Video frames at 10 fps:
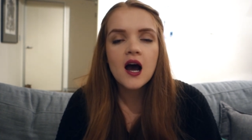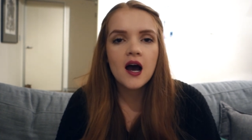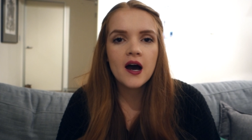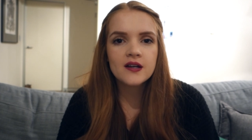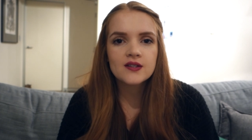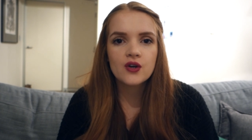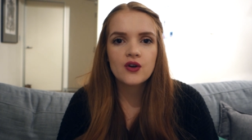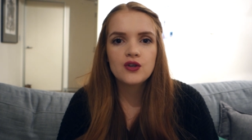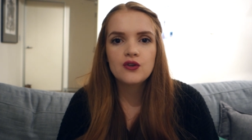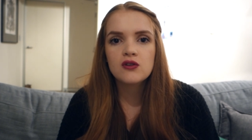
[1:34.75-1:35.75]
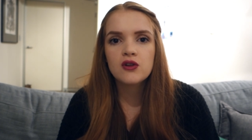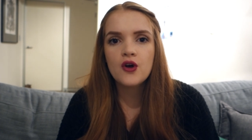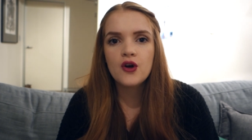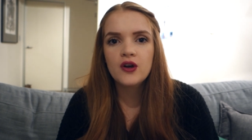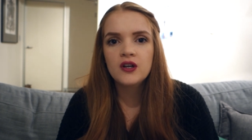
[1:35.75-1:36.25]
Uh, so you
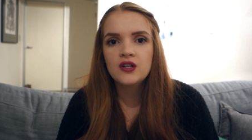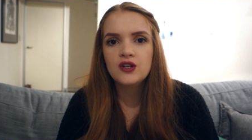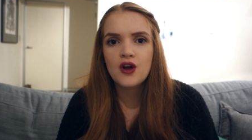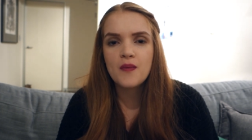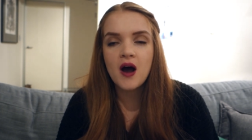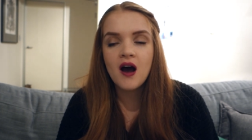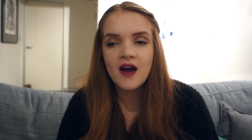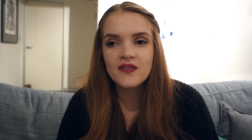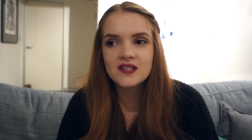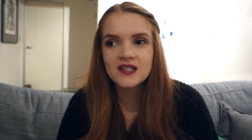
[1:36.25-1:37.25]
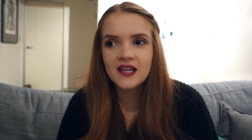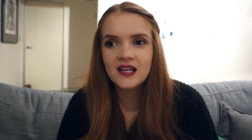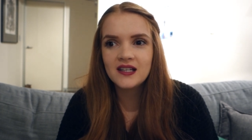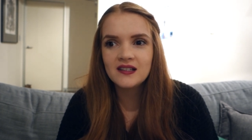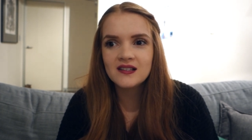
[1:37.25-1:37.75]
learn, you know, behind the
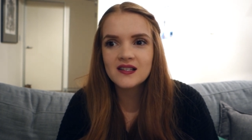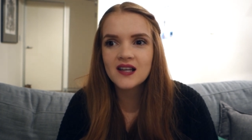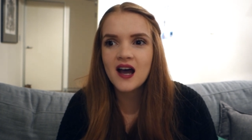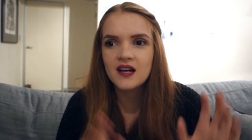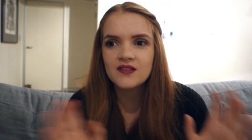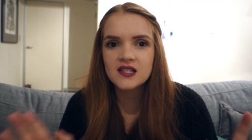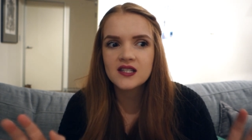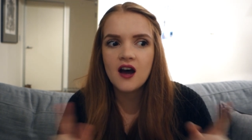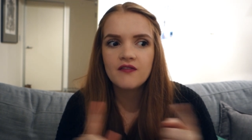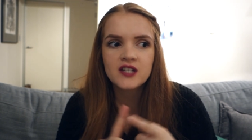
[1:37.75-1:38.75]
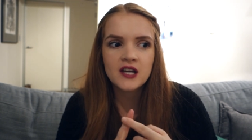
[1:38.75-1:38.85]
scenes kind of stuff,